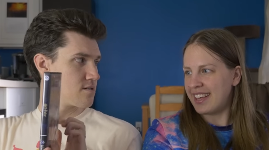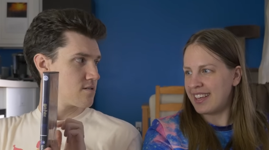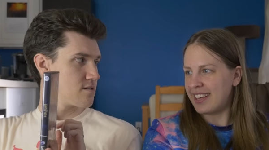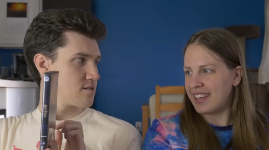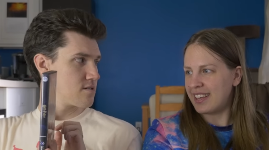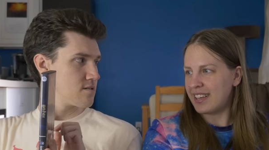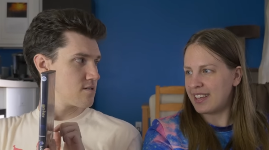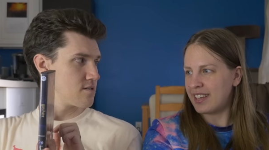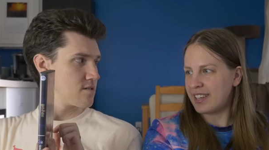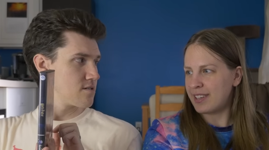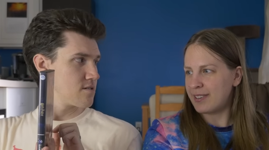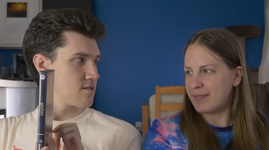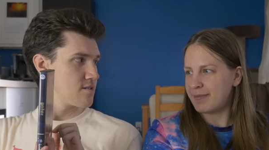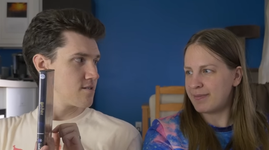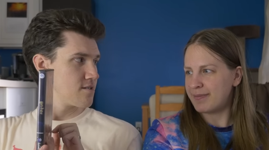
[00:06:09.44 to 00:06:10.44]

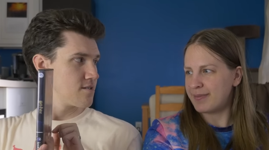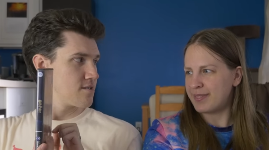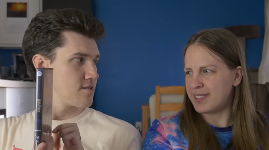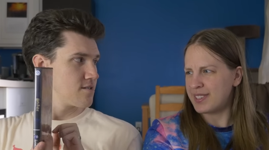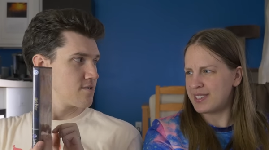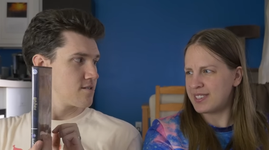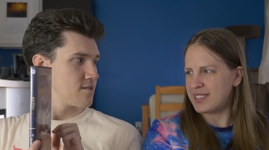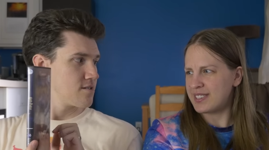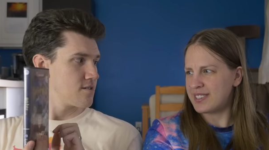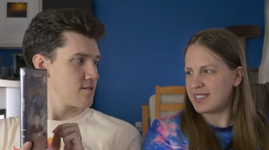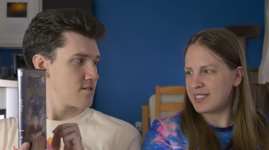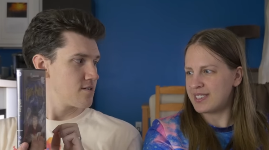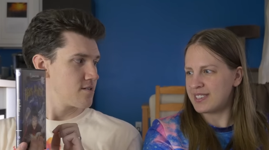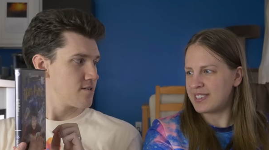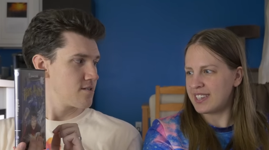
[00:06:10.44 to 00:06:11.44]

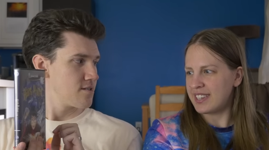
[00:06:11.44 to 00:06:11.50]
(silence)